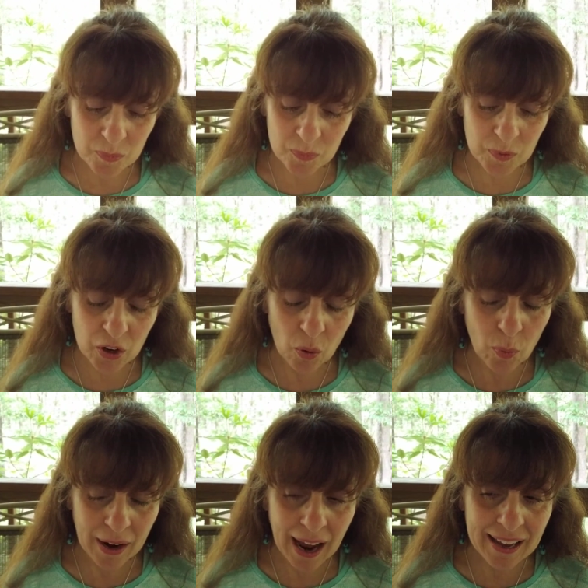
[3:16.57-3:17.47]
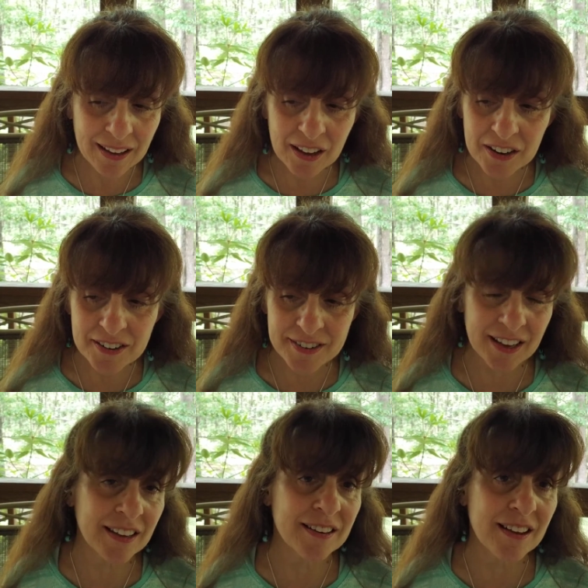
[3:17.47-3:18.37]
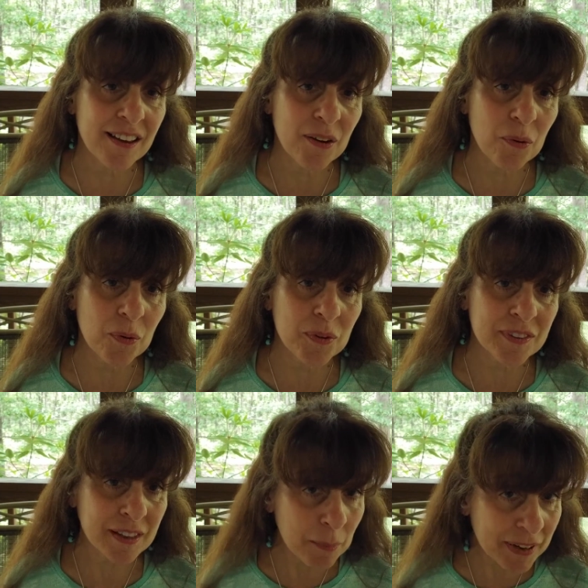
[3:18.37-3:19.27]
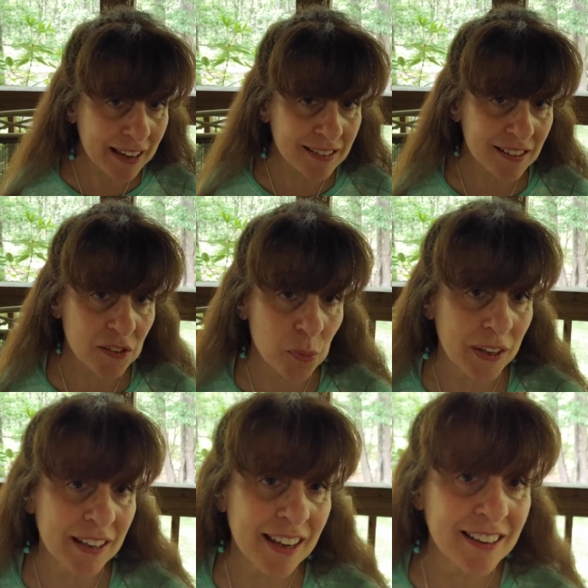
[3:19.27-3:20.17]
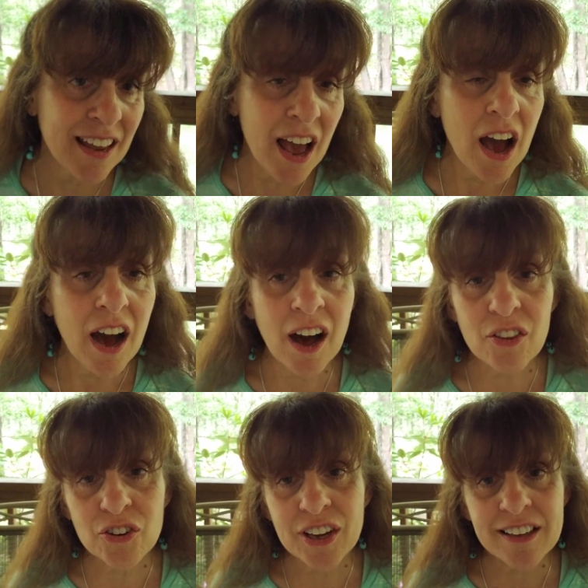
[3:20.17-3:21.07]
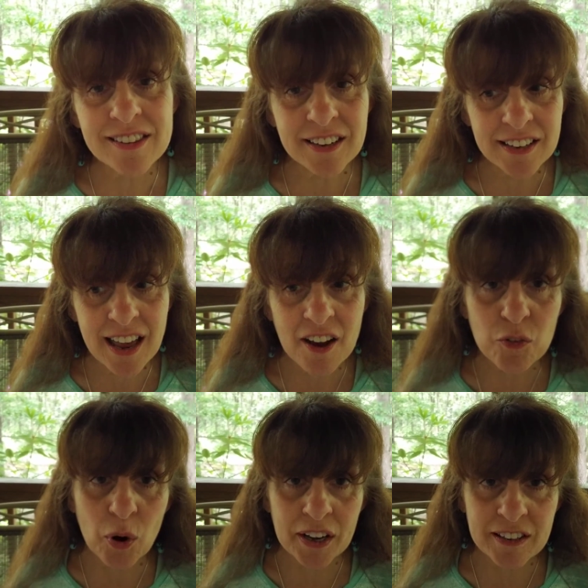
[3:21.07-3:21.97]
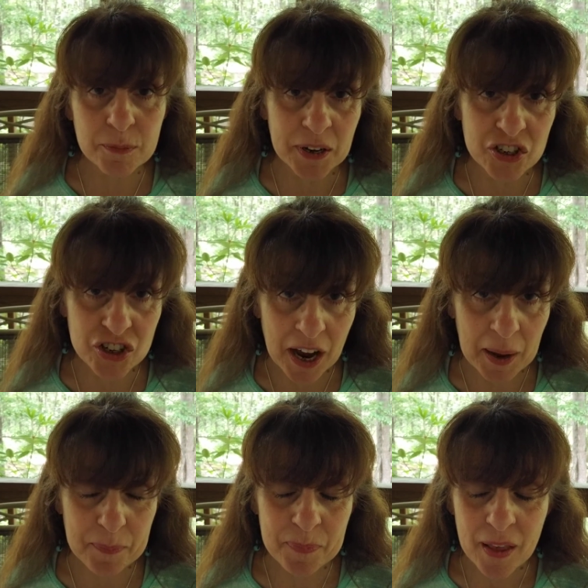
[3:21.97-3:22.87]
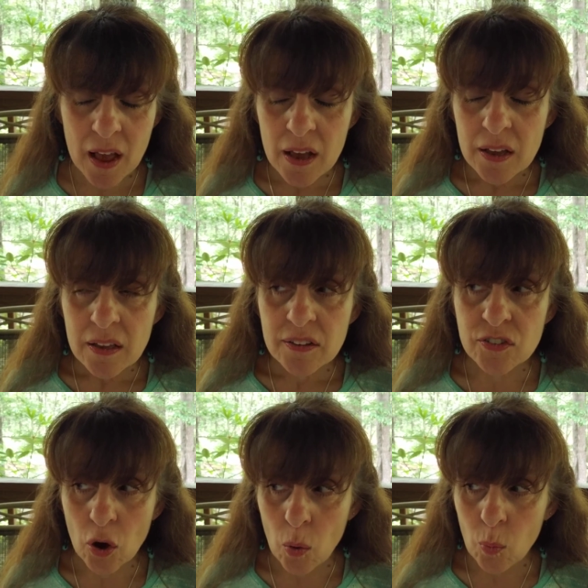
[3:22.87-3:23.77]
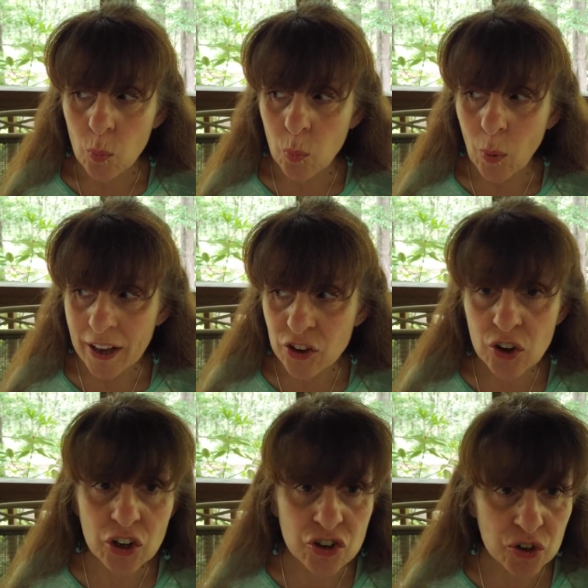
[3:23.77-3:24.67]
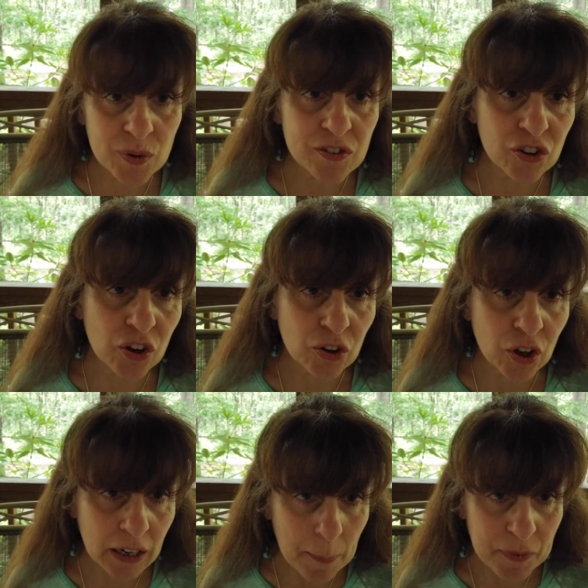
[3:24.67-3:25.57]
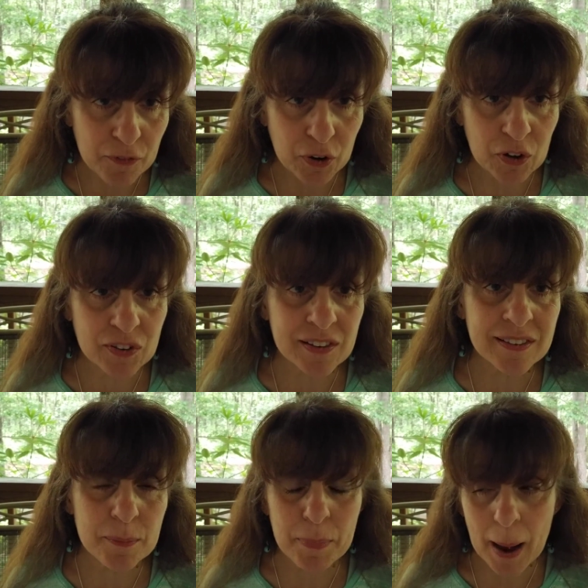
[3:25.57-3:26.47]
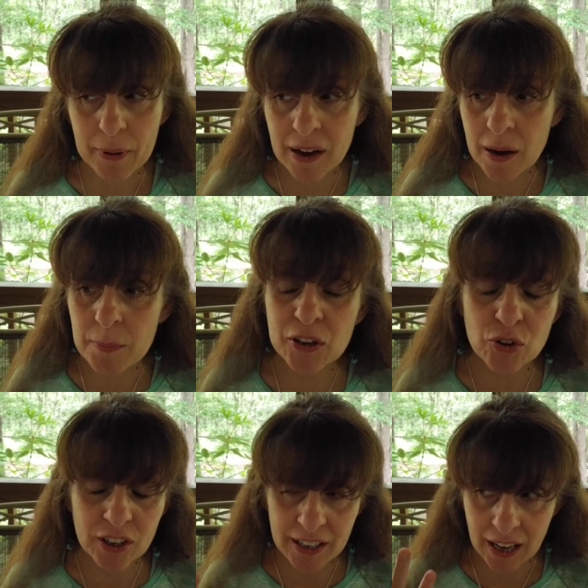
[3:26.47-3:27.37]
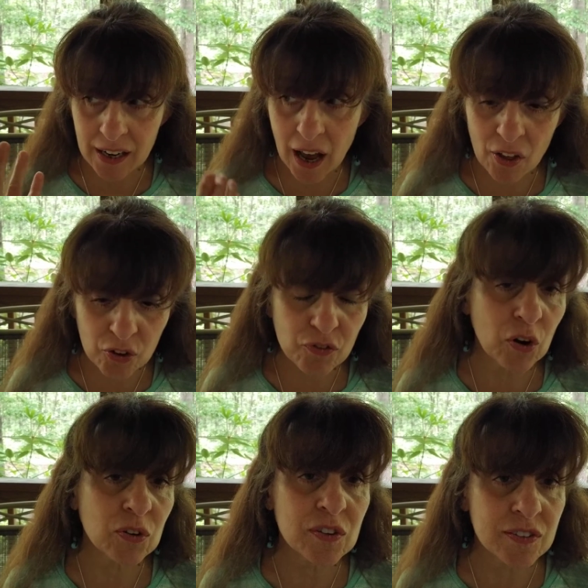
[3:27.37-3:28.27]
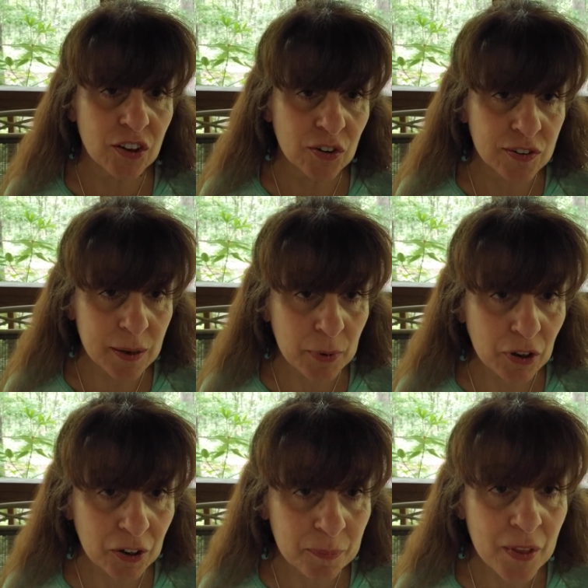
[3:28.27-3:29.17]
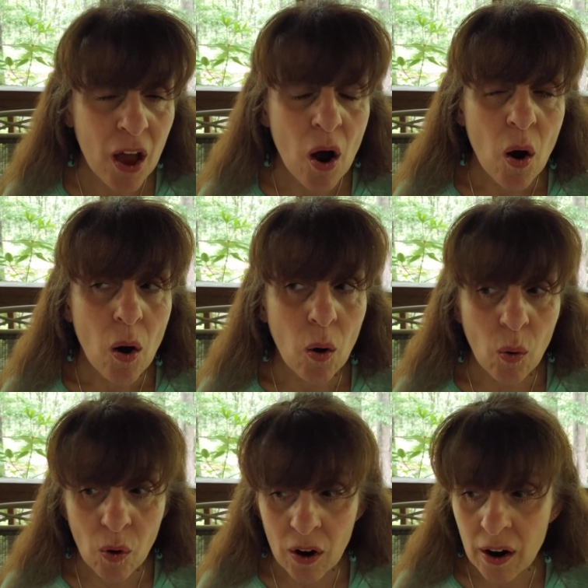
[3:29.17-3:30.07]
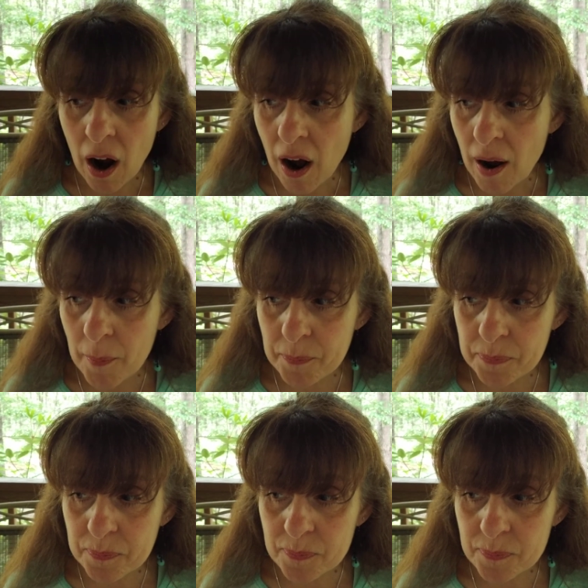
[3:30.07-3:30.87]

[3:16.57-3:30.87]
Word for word: you know, what I did some days this week and other days I didn't have quite as much time. So what you can do is you can look up the verses in Bible Hub and you can get other verses that are similar or um,